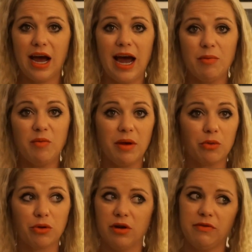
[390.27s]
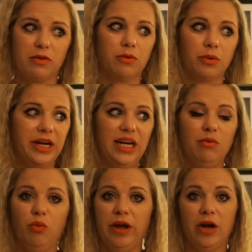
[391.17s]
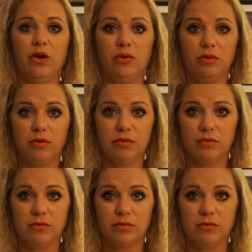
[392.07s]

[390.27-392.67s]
I'm a member of 3 Widow